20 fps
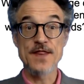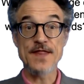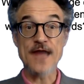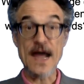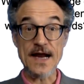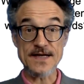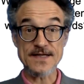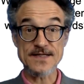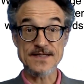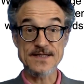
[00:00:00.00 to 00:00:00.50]

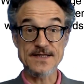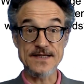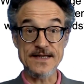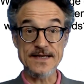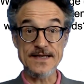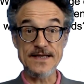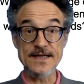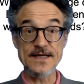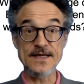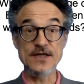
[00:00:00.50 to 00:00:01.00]
That's
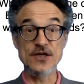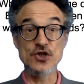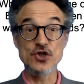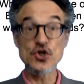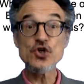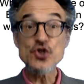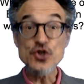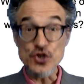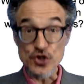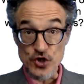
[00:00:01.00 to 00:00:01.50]
the
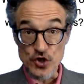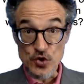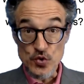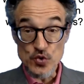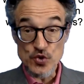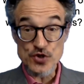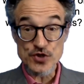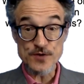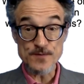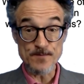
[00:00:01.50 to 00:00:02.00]
good
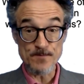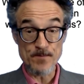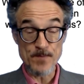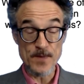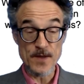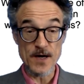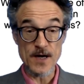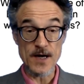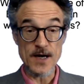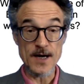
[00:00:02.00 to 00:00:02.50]
news.
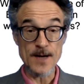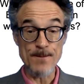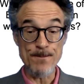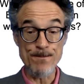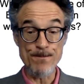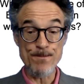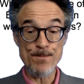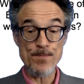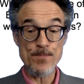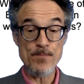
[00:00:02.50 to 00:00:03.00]

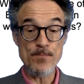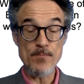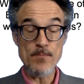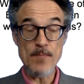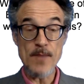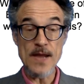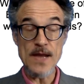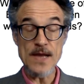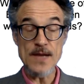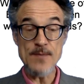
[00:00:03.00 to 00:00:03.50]
Um,
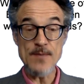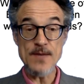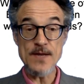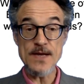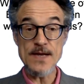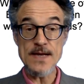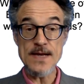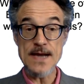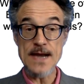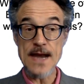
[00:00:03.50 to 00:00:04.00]

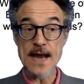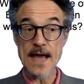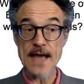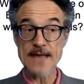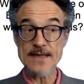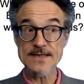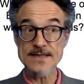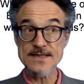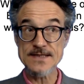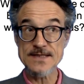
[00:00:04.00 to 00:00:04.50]
maybe
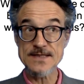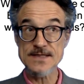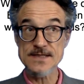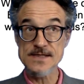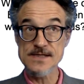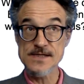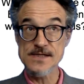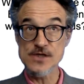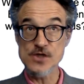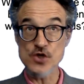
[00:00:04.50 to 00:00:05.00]

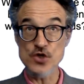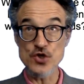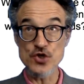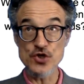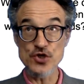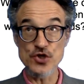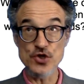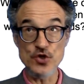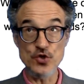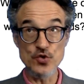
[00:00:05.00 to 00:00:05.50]
less good
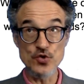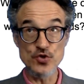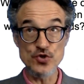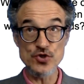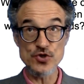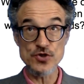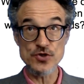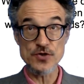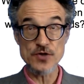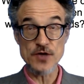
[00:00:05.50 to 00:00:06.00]

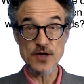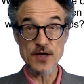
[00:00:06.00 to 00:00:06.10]
news.